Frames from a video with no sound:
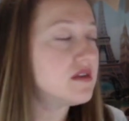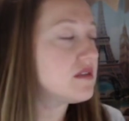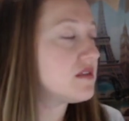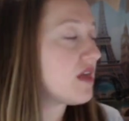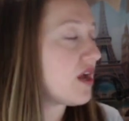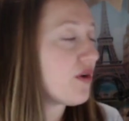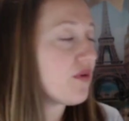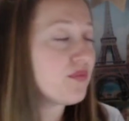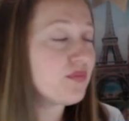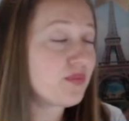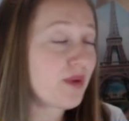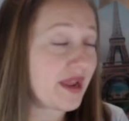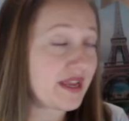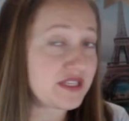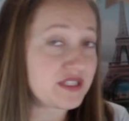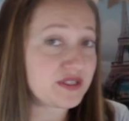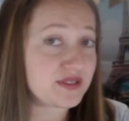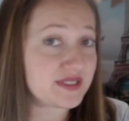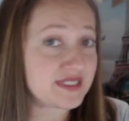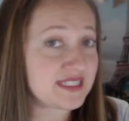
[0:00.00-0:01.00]
So
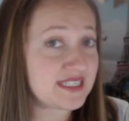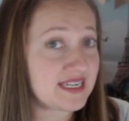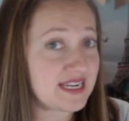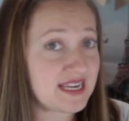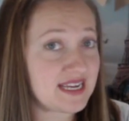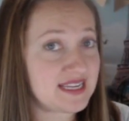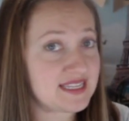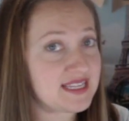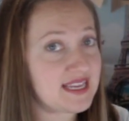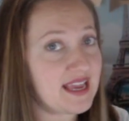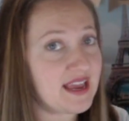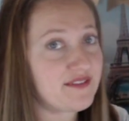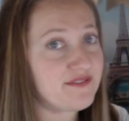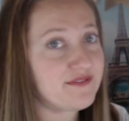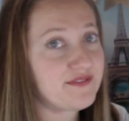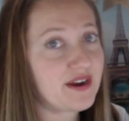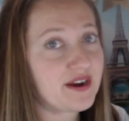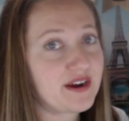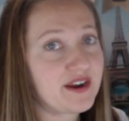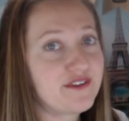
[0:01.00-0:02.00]
RACER is an easy and
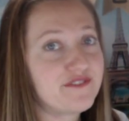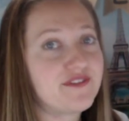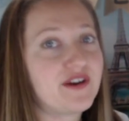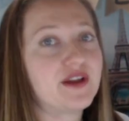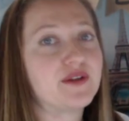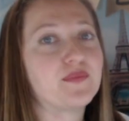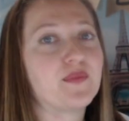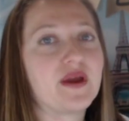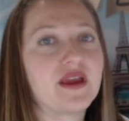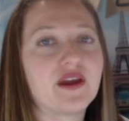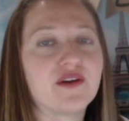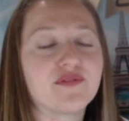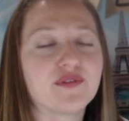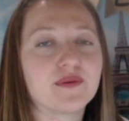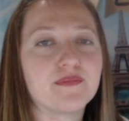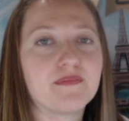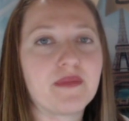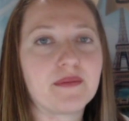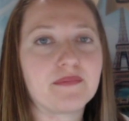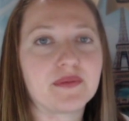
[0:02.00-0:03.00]
very fun way of
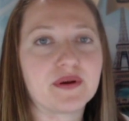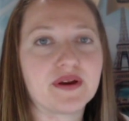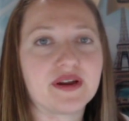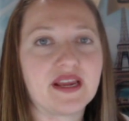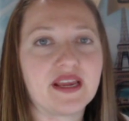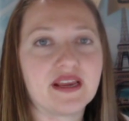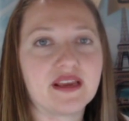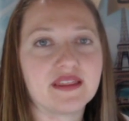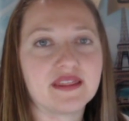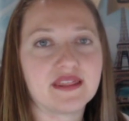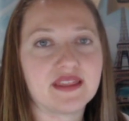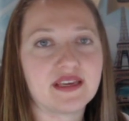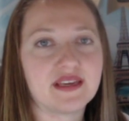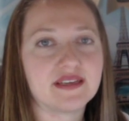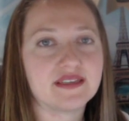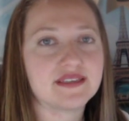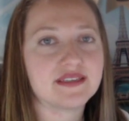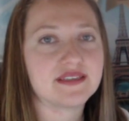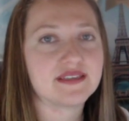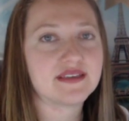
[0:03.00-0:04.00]
remembering
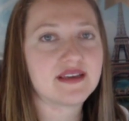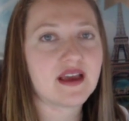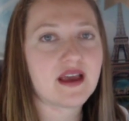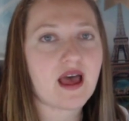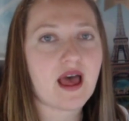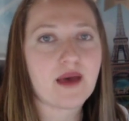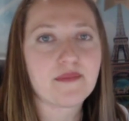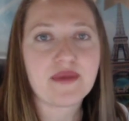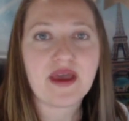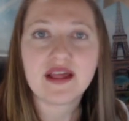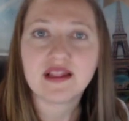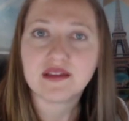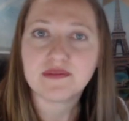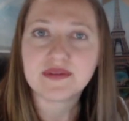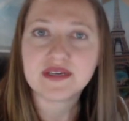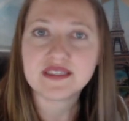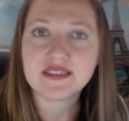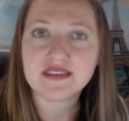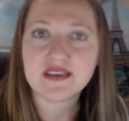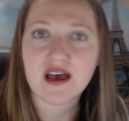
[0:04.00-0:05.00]
these
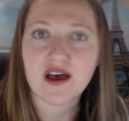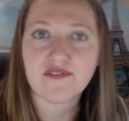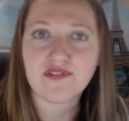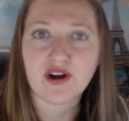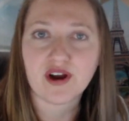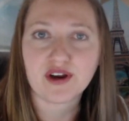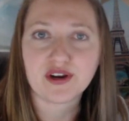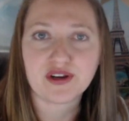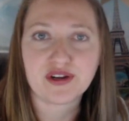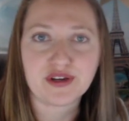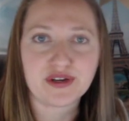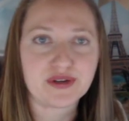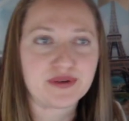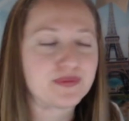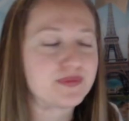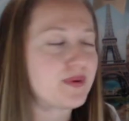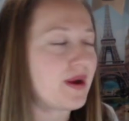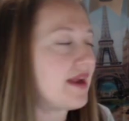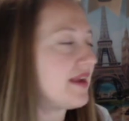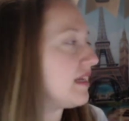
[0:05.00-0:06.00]
elements of our good
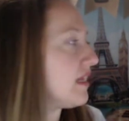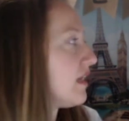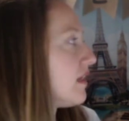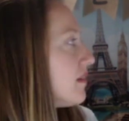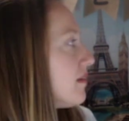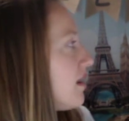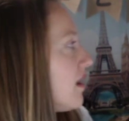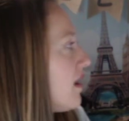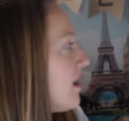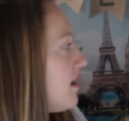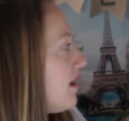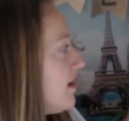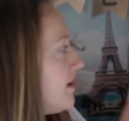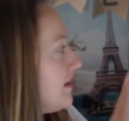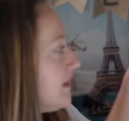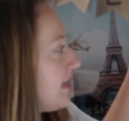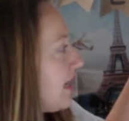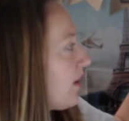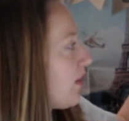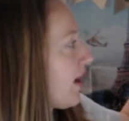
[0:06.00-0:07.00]
writing.
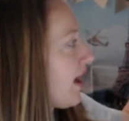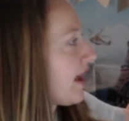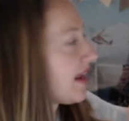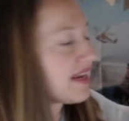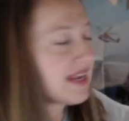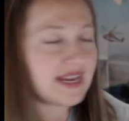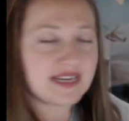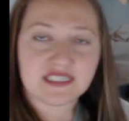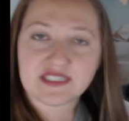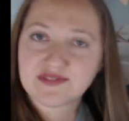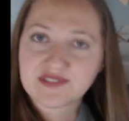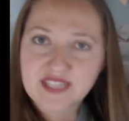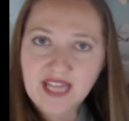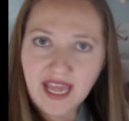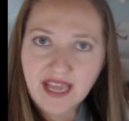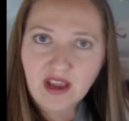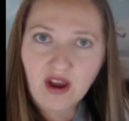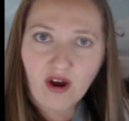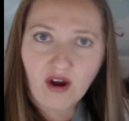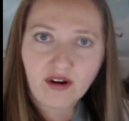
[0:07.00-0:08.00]
Now I kind of
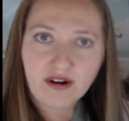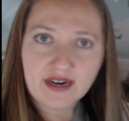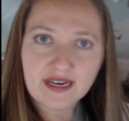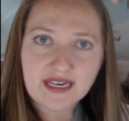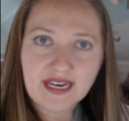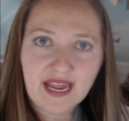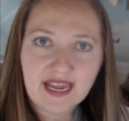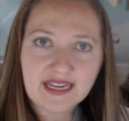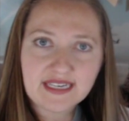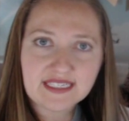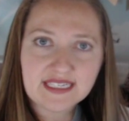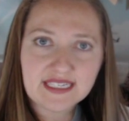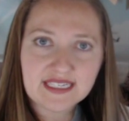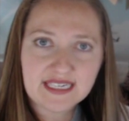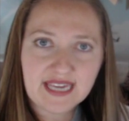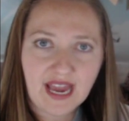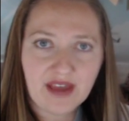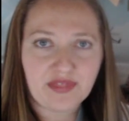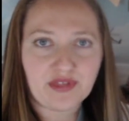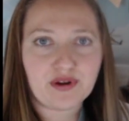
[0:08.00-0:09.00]
take R and A
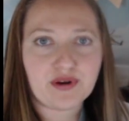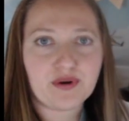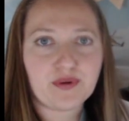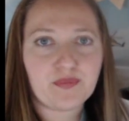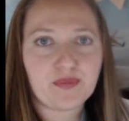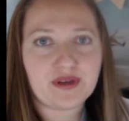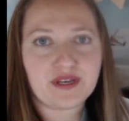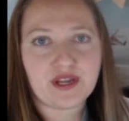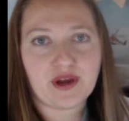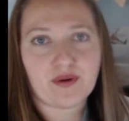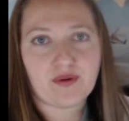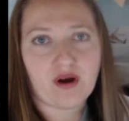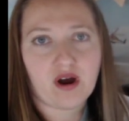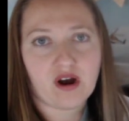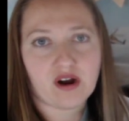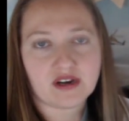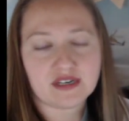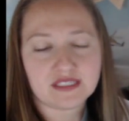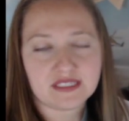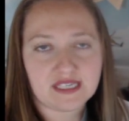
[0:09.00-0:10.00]
together. We know
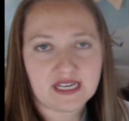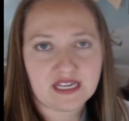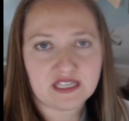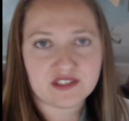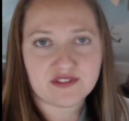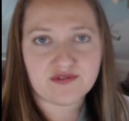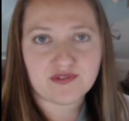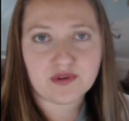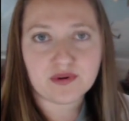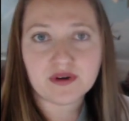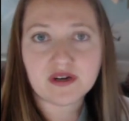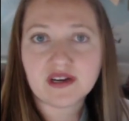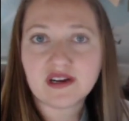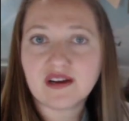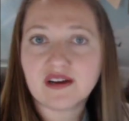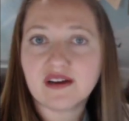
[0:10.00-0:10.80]
R stands for